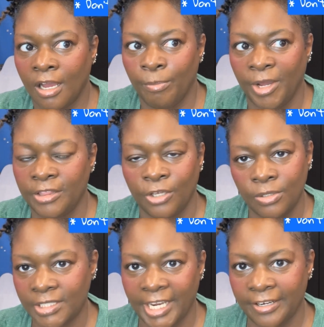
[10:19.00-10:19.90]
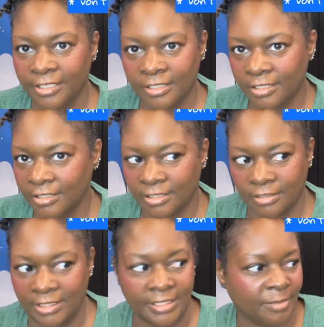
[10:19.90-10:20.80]
But those characters
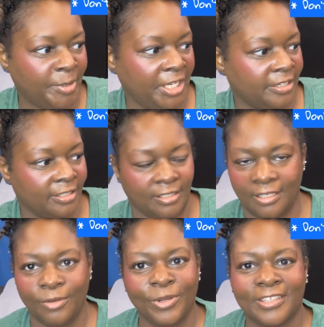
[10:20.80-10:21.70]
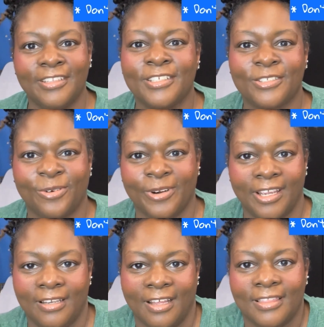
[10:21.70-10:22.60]
disappeared within the
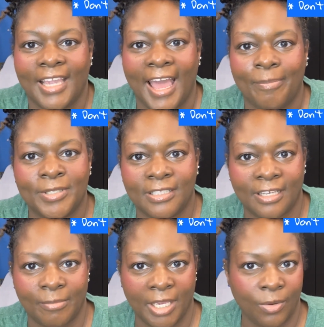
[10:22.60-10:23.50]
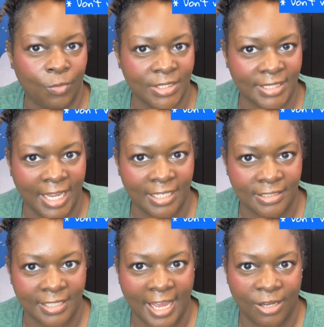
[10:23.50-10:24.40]
story. Nothing happened to them once they got
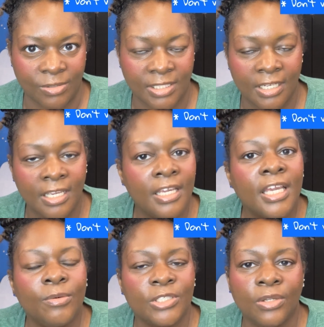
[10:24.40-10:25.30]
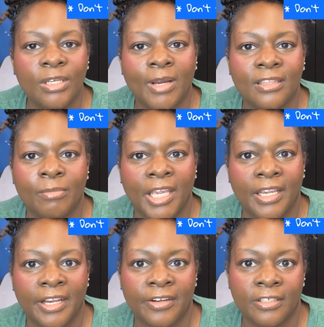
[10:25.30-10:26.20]
into the house. It was only about the main
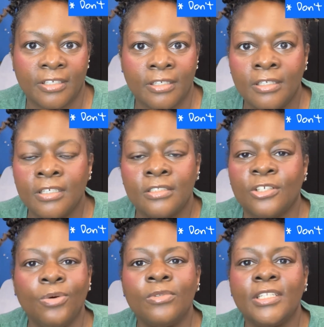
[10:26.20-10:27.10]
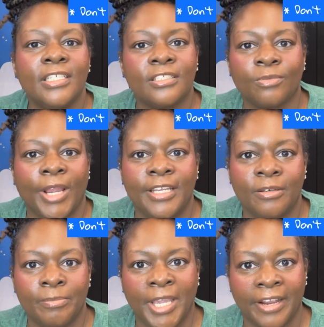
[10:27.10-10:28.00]
character. Don't list
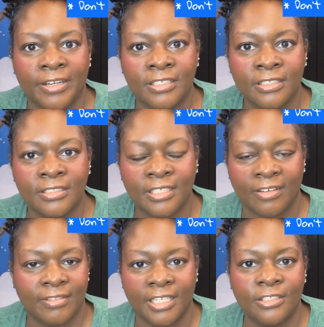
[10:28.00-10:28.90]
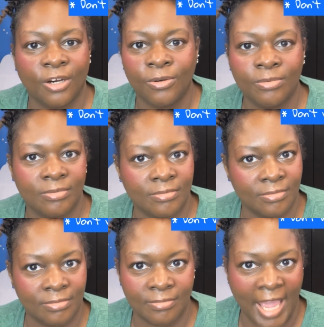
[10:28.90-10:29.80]
random characters if they don't
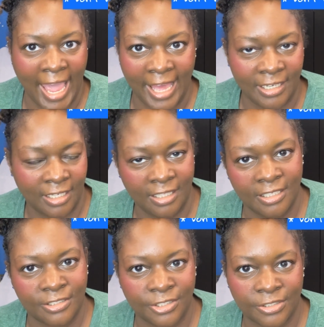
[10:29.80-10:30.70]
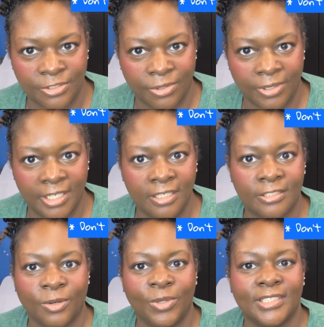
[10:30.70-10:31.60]
add anything to your story.
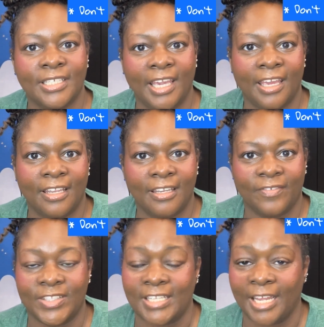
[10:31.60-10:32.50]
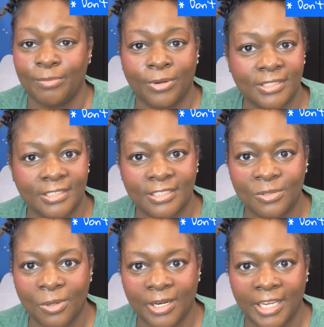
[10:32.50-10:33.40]
So once again, if it's not important to the
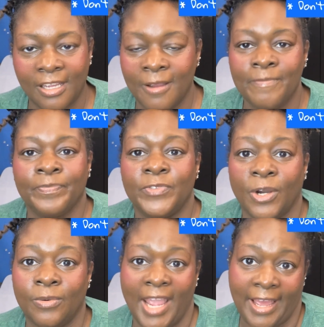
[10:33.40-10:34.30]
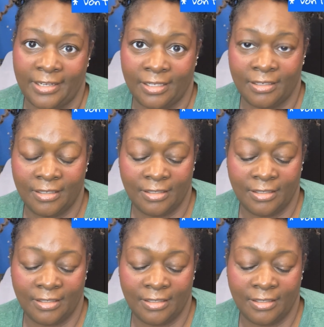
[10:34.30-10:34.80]
story, don't add it.